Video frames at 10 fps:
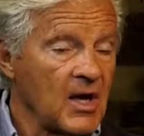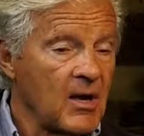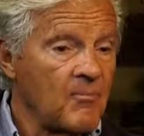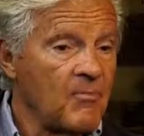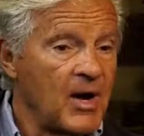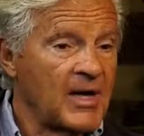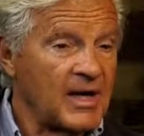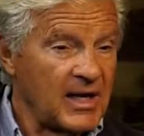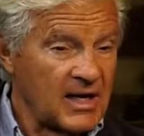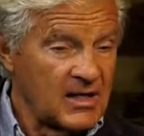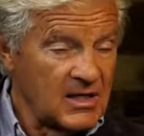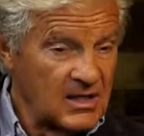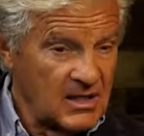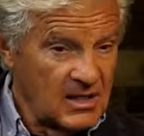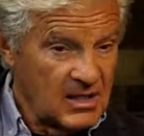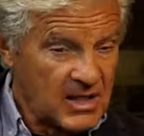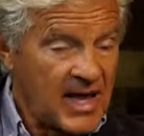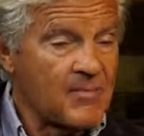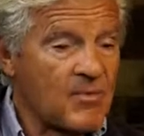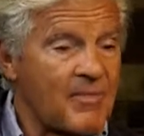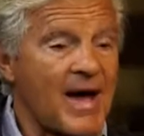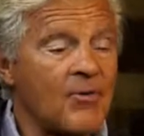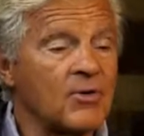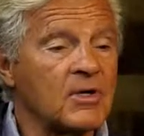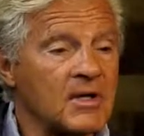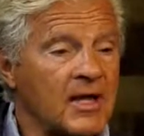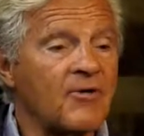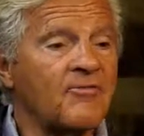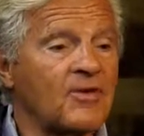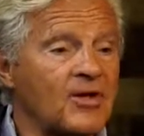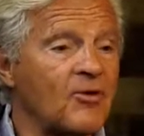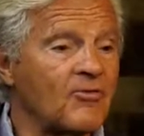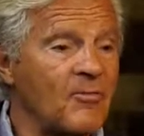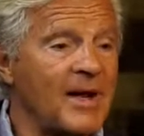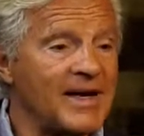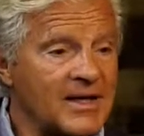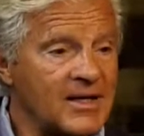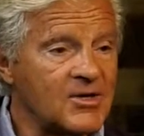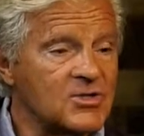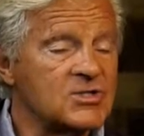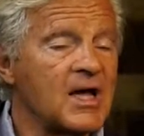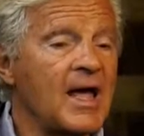but it came about carefully over many years,